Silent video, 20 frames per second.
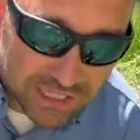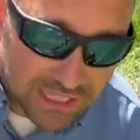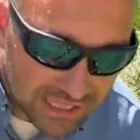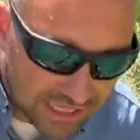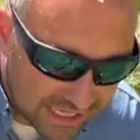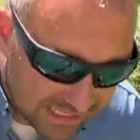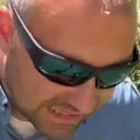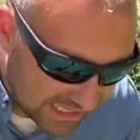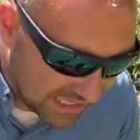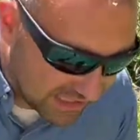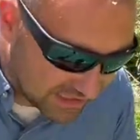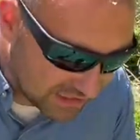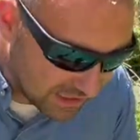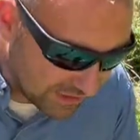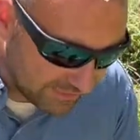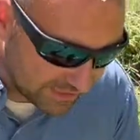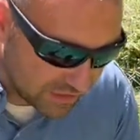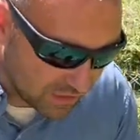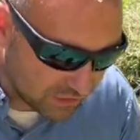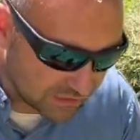like that and
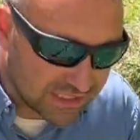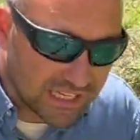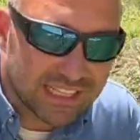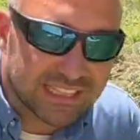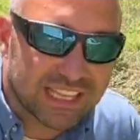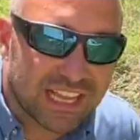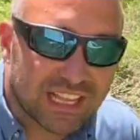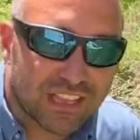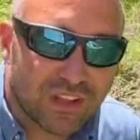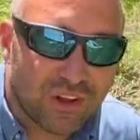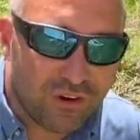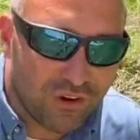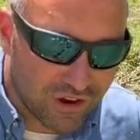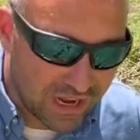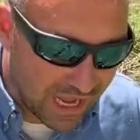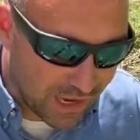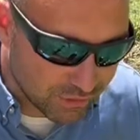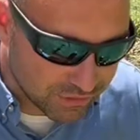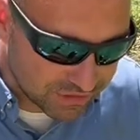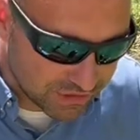stuff, it don't take that long.
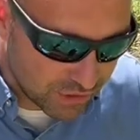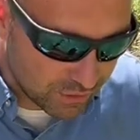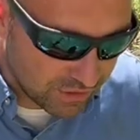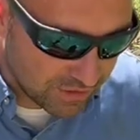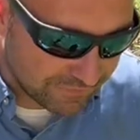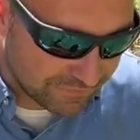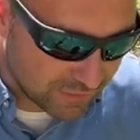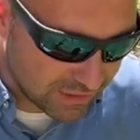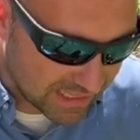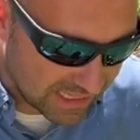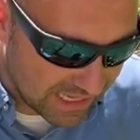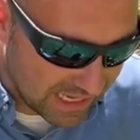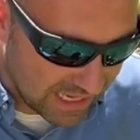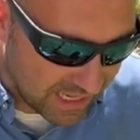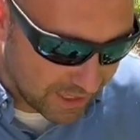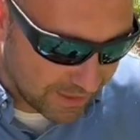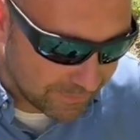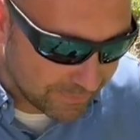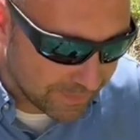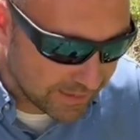I was doing it for a
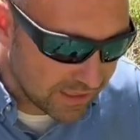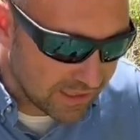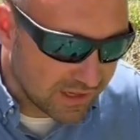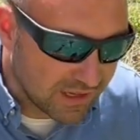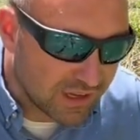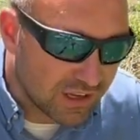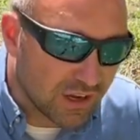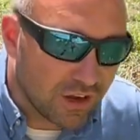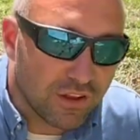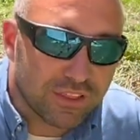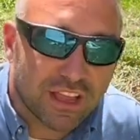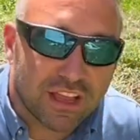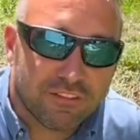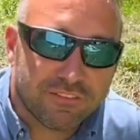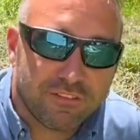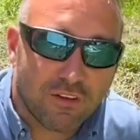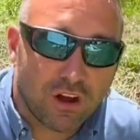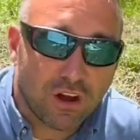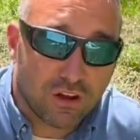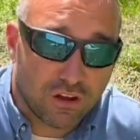guy on that
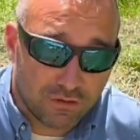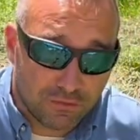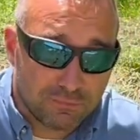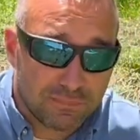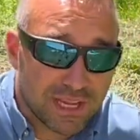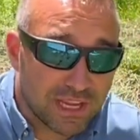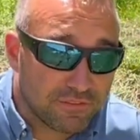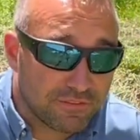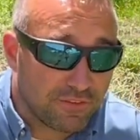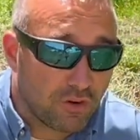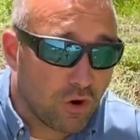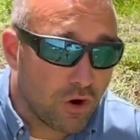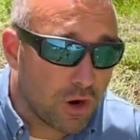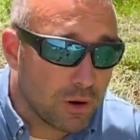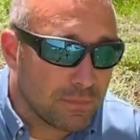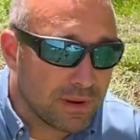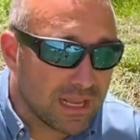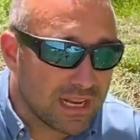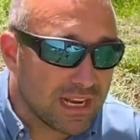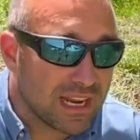big
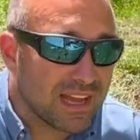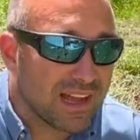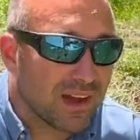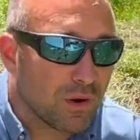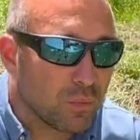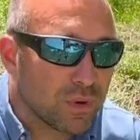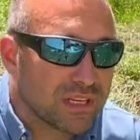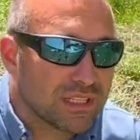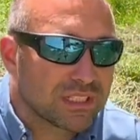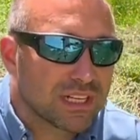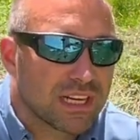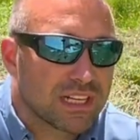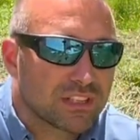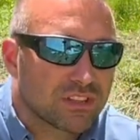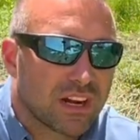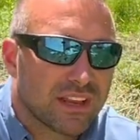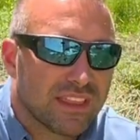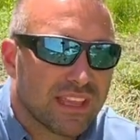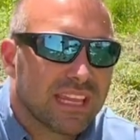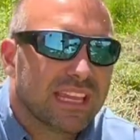farm in Winchester.
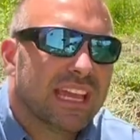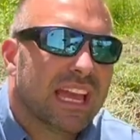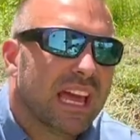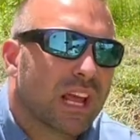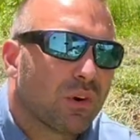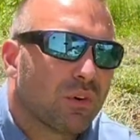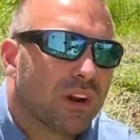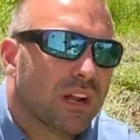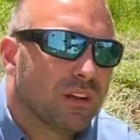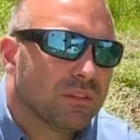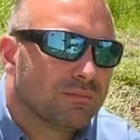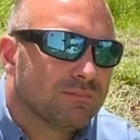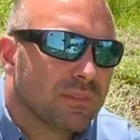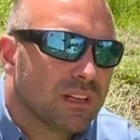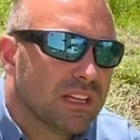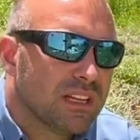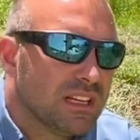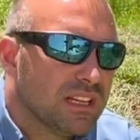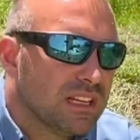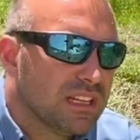I think he had around
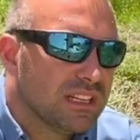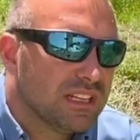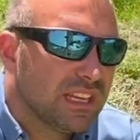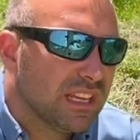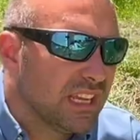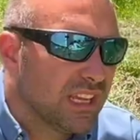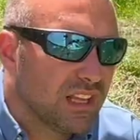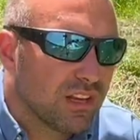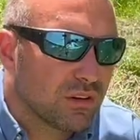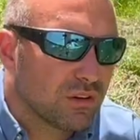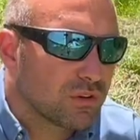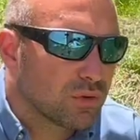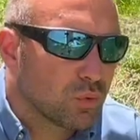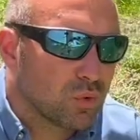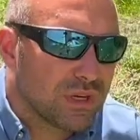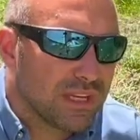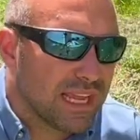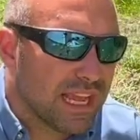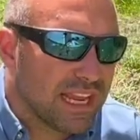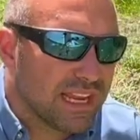10 or
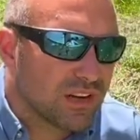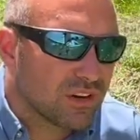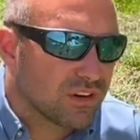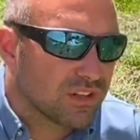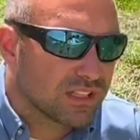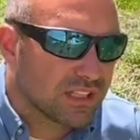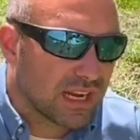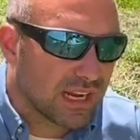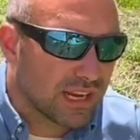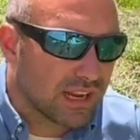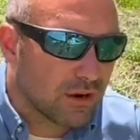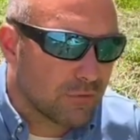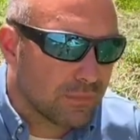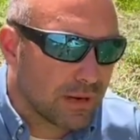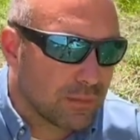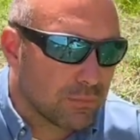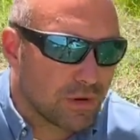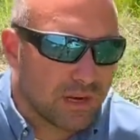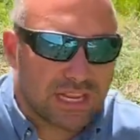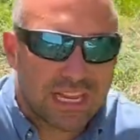20 acres, I can't
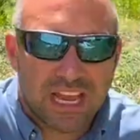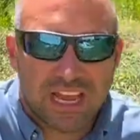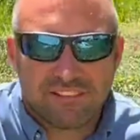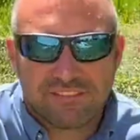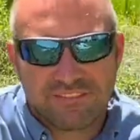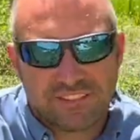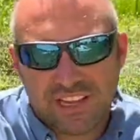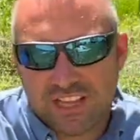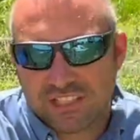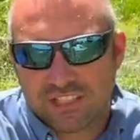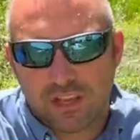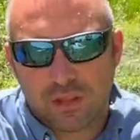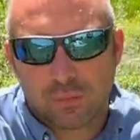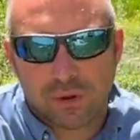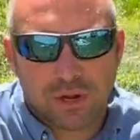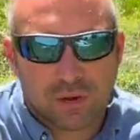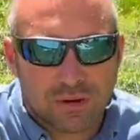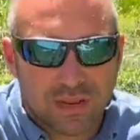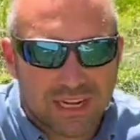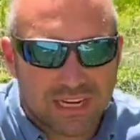remember, and he had fence all the way
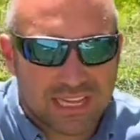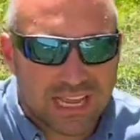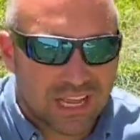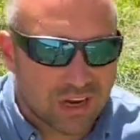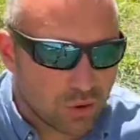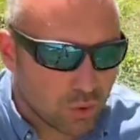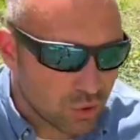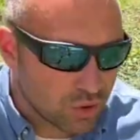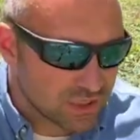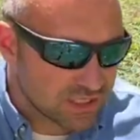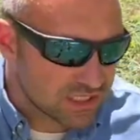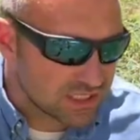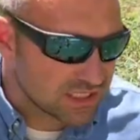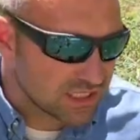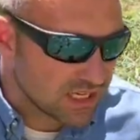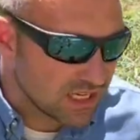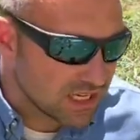around. He had horses,